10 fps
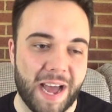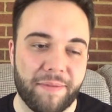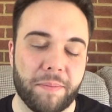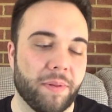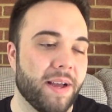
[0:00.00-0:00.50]
I
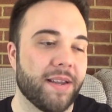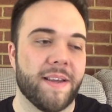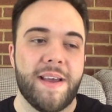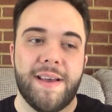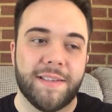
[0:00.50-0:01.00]
haven't
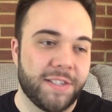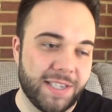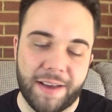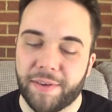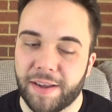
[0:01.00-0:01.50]
played
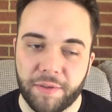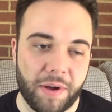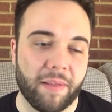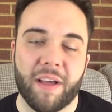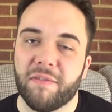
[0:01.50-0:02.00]
7, even though
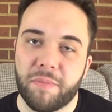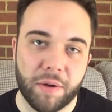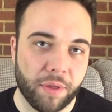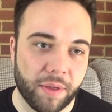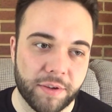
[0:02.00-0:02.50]
I love
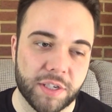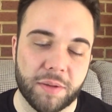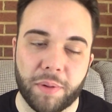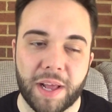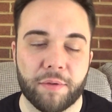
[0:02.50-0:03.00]
both of those and
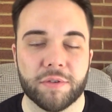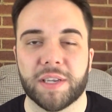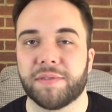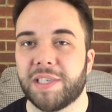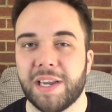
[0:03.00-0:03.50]
the
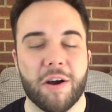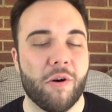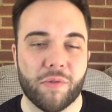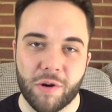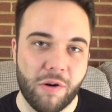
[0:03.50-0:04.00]
playthroughs I've seen
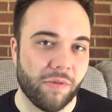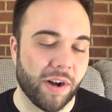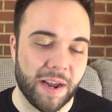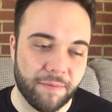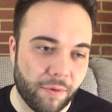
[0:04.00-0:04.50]
over and over
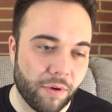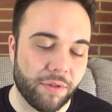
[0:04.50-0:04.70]
again for